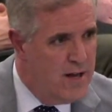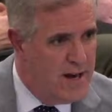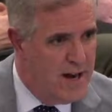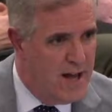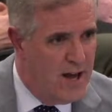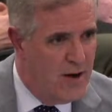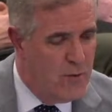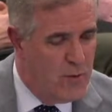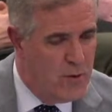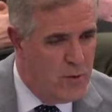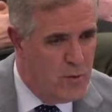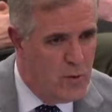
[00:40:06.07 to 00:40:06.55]

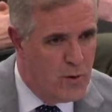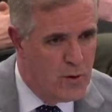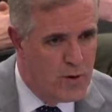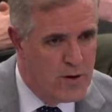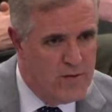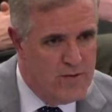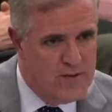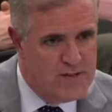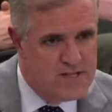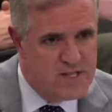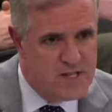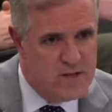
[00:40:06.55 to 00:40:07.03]
and how we
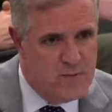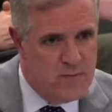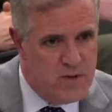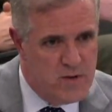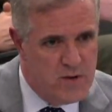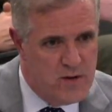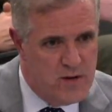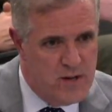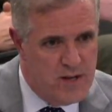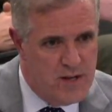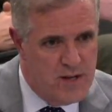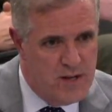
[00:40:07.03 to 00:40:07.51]
work in this
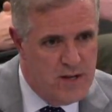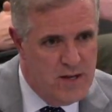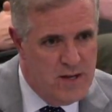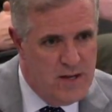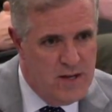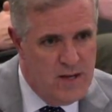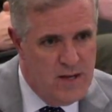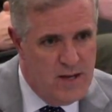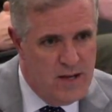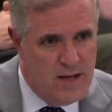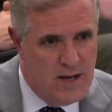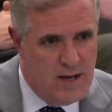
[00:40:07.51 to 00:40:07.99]
community,
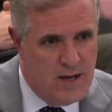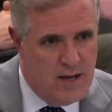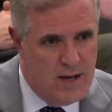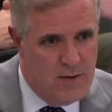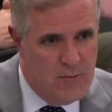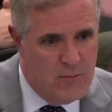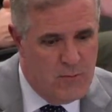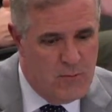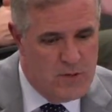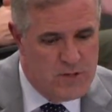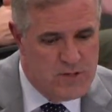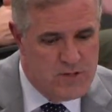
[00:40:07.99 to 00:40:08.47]

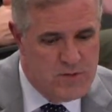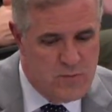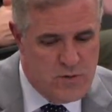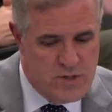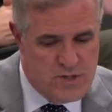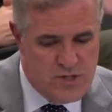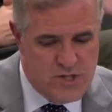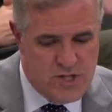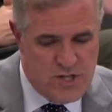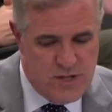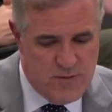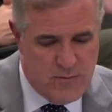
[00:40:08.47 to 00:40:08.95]
which
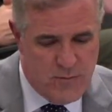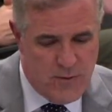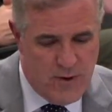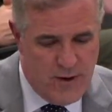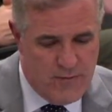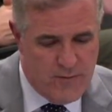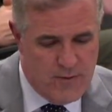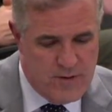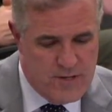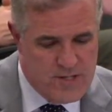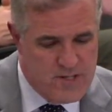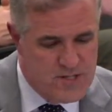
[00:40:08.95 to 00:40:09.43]
Chief
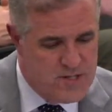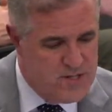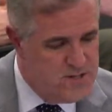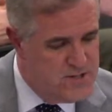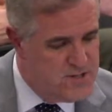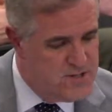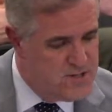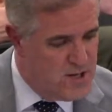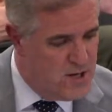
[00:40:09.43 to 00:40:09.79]
referenced.